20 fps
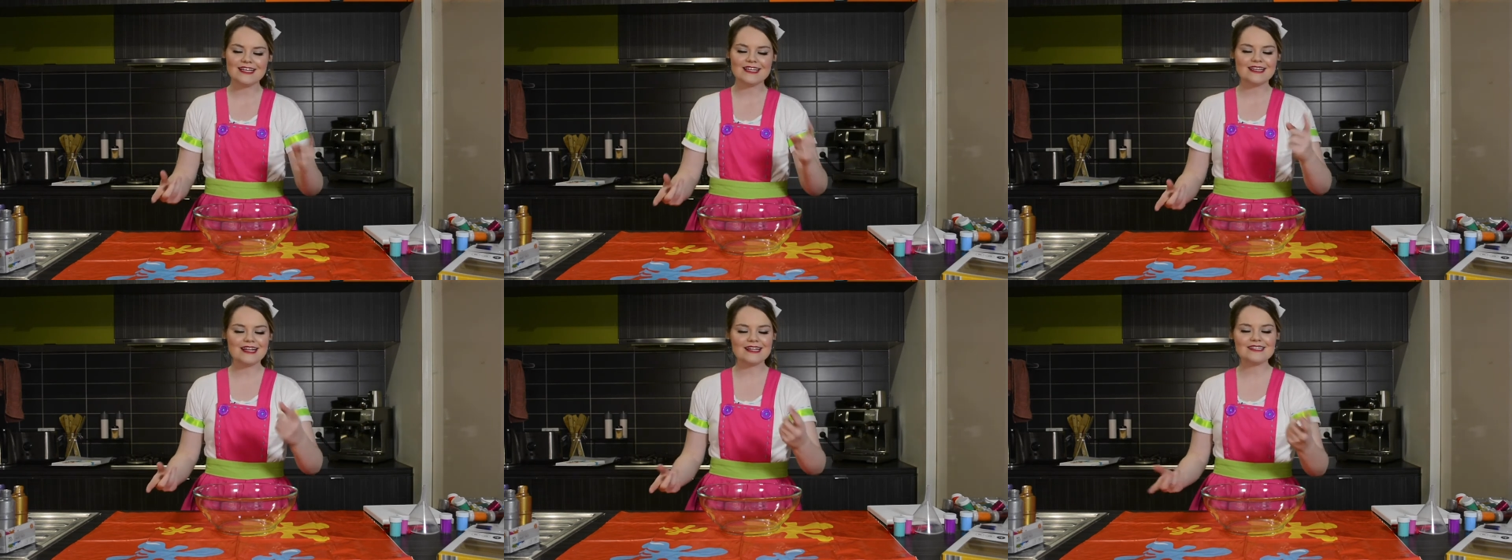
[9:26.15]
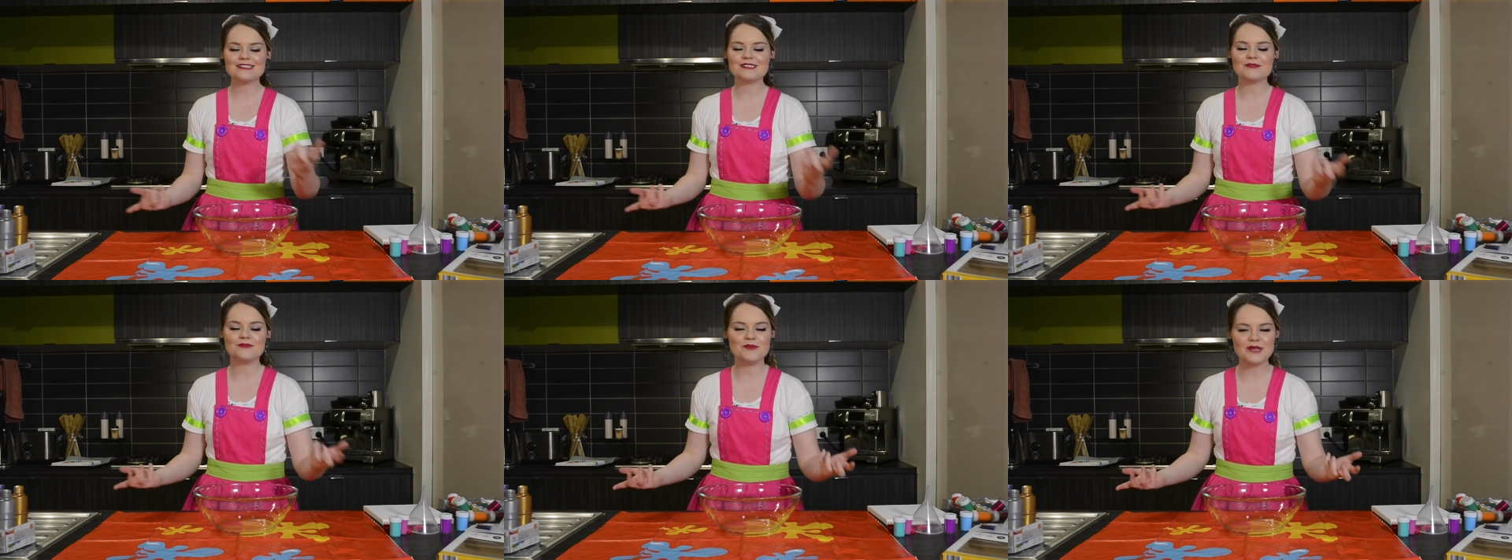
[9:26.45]
that
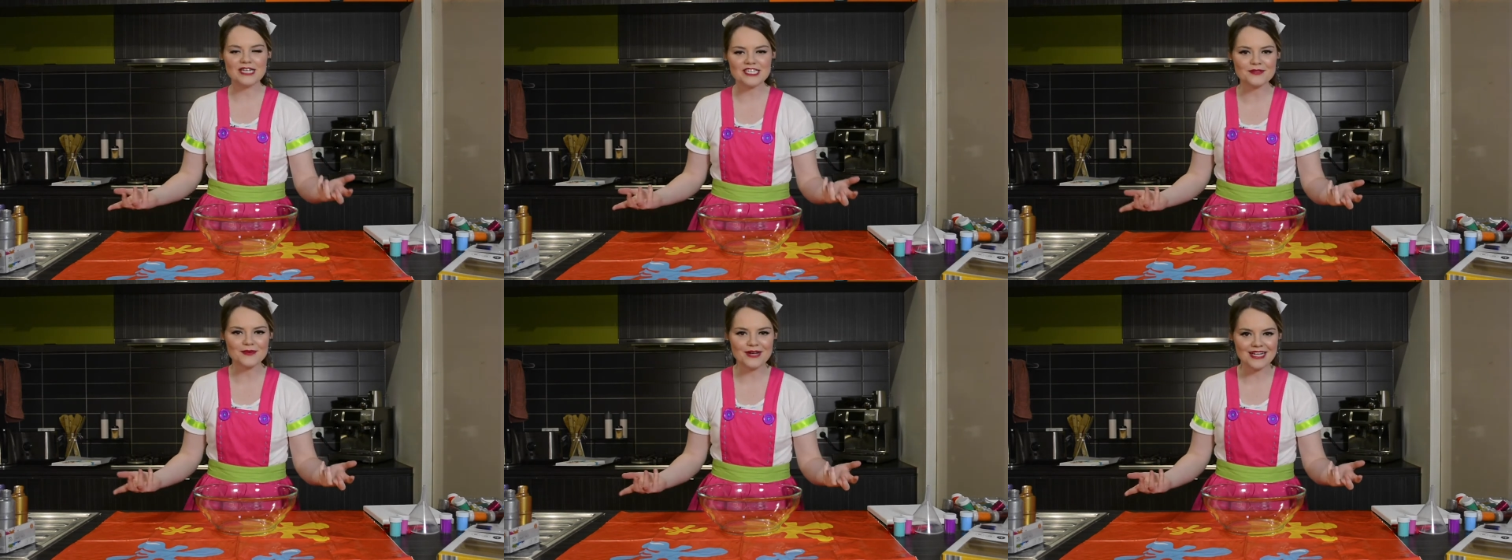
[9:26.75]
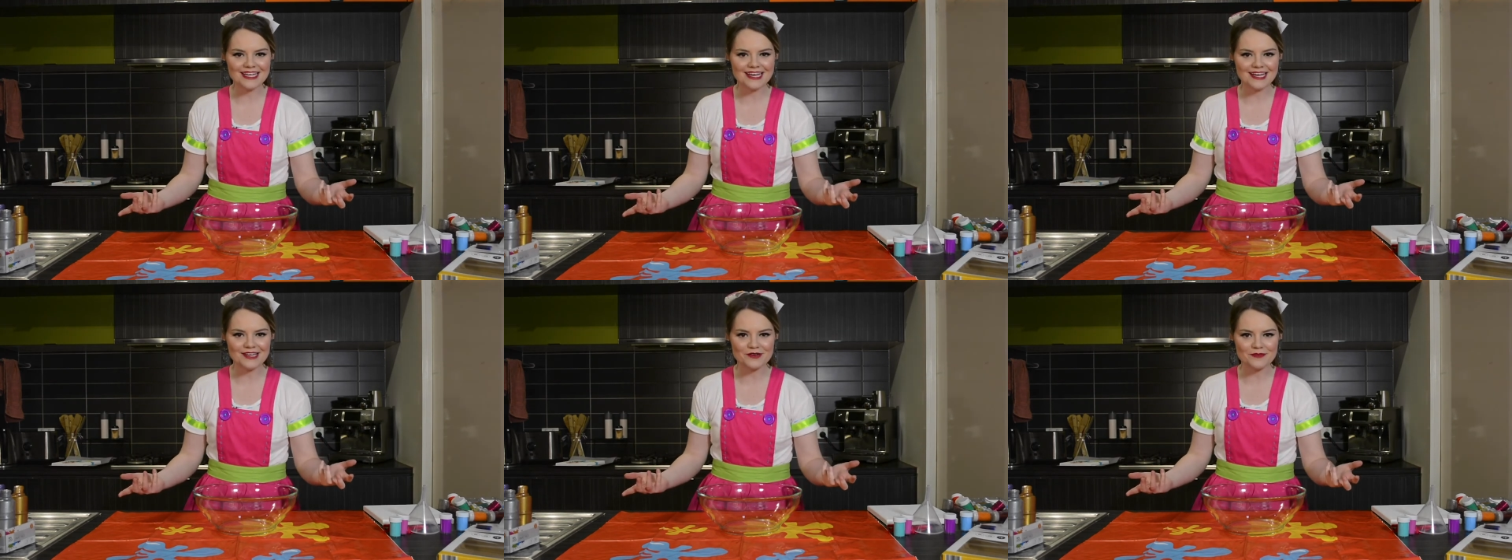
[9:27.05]
is the best way
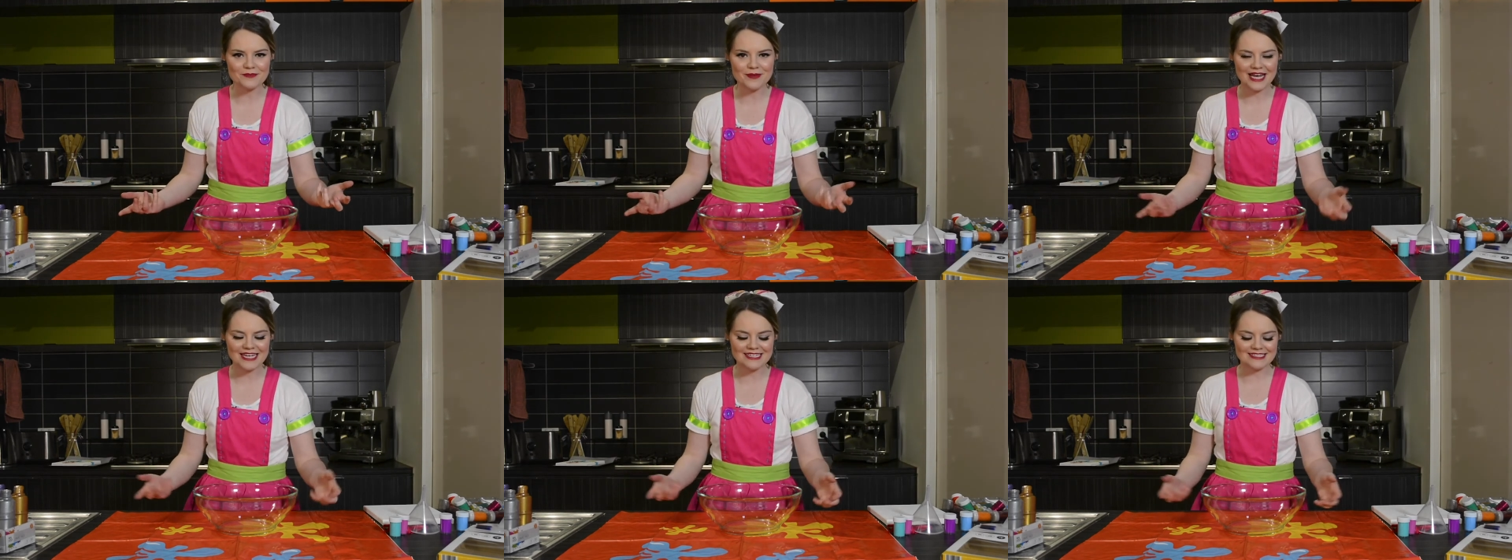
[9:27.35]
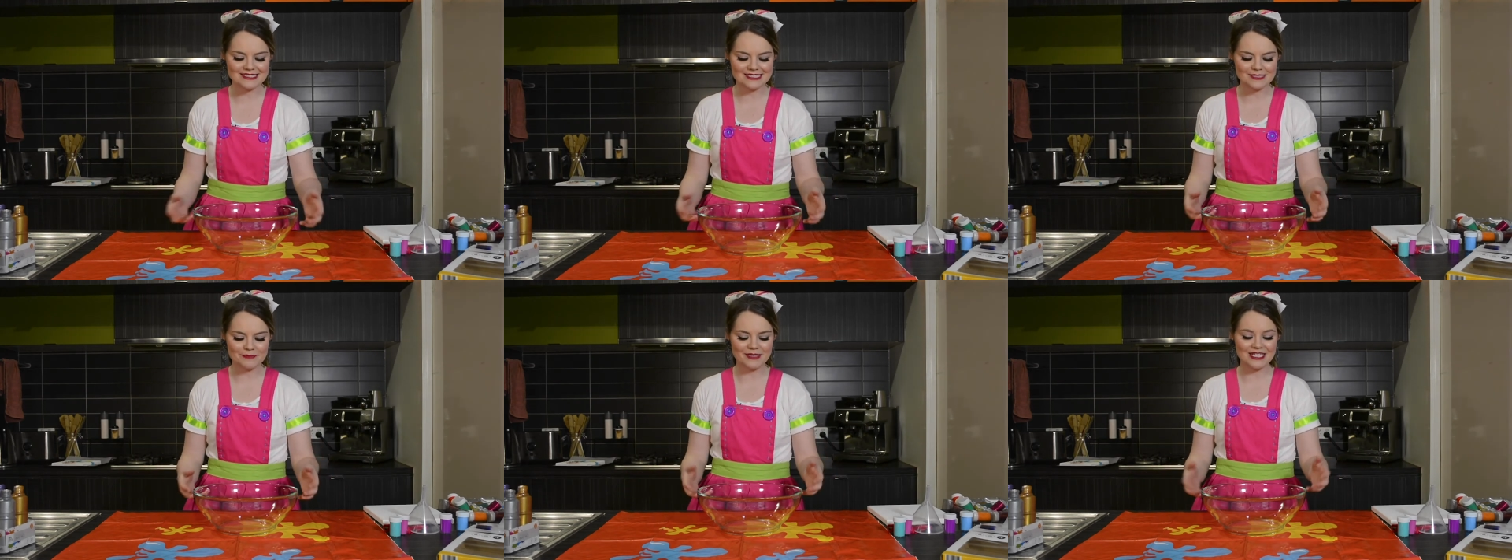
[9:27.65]
to get your paint
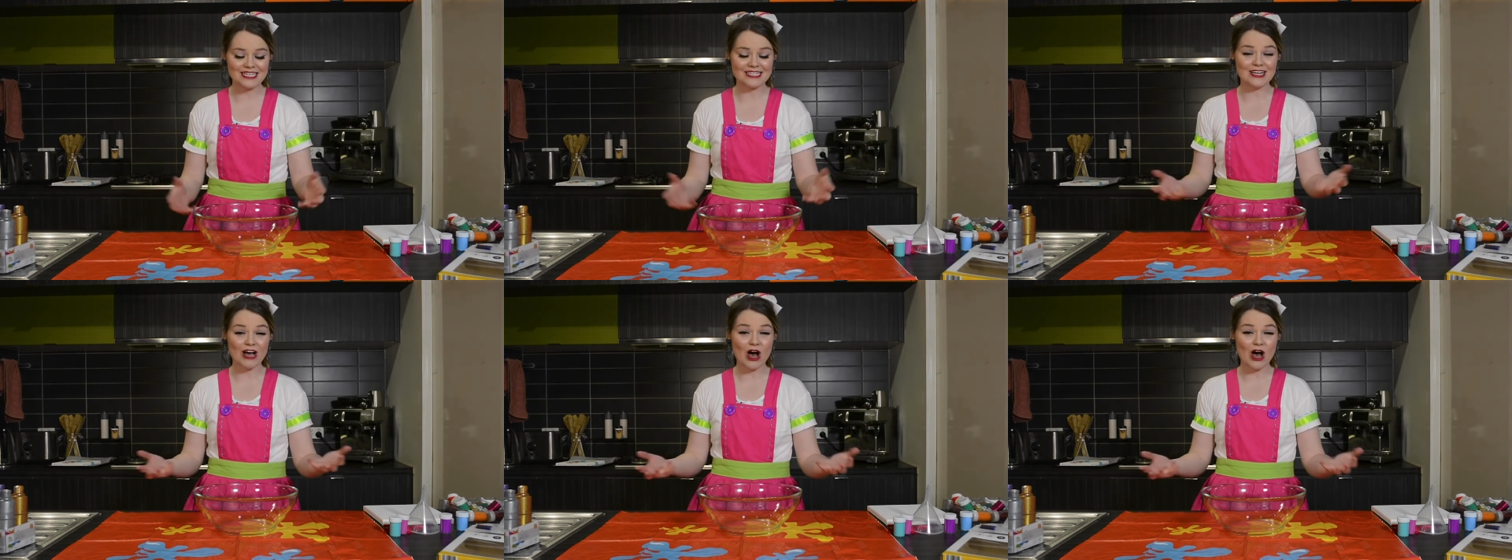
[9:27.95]
to spin.